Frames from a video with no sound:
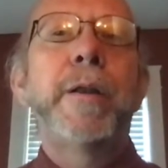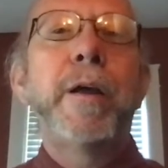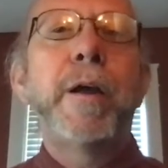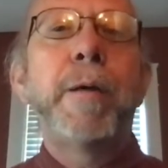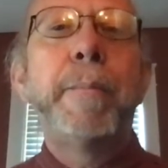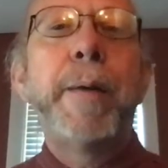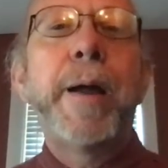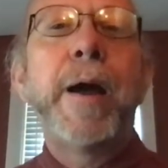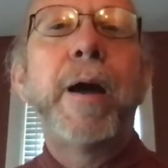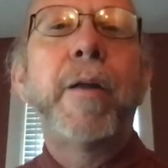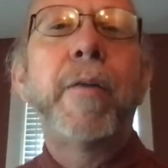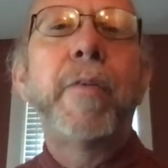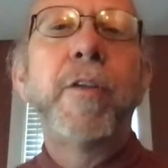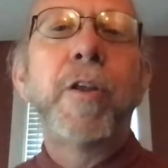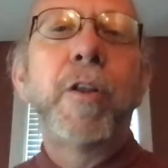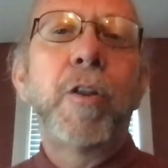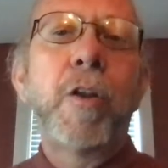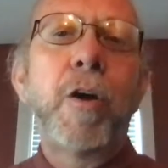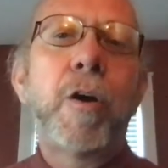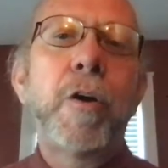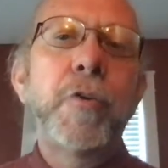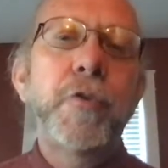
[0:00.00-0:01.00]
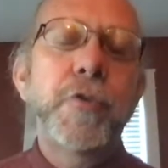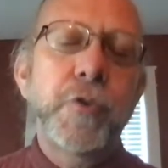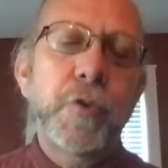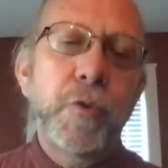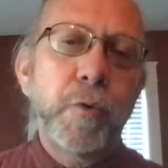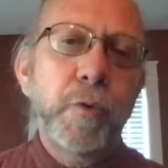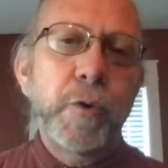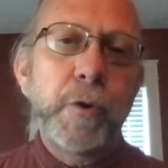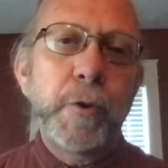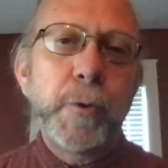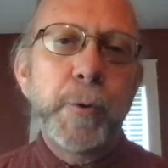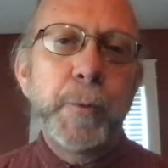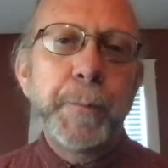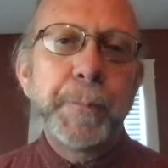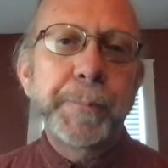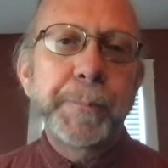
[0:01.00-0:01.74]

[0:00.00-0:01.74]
about the larger group